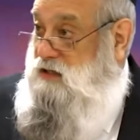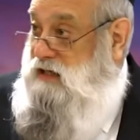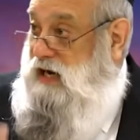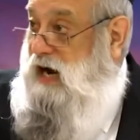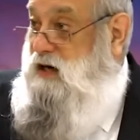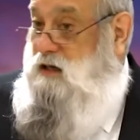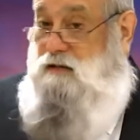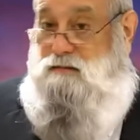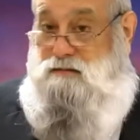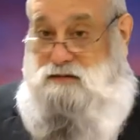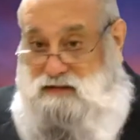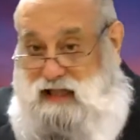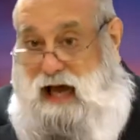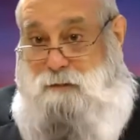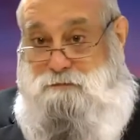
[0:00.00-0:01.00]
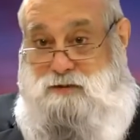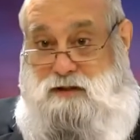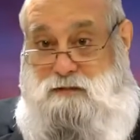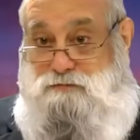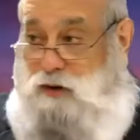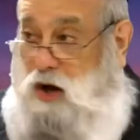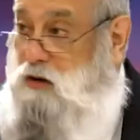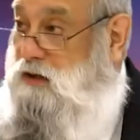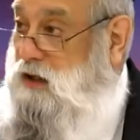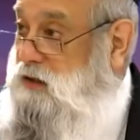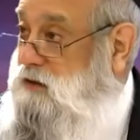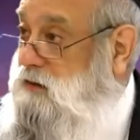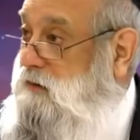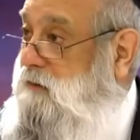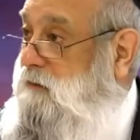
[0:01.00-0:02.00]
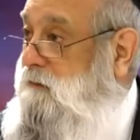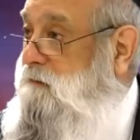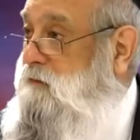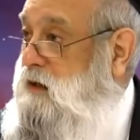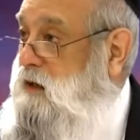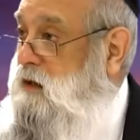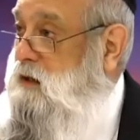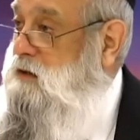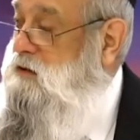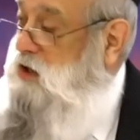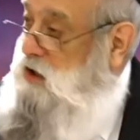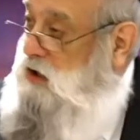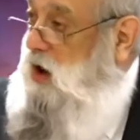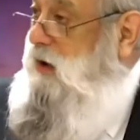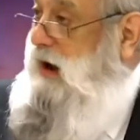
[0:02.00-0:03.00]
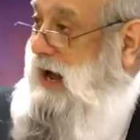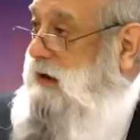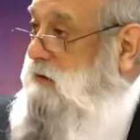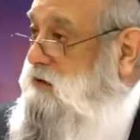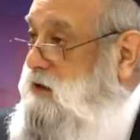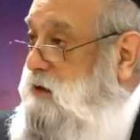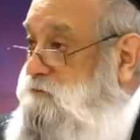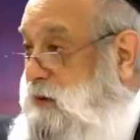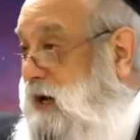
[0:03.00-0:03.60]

His car stopped, broken. So you go out, you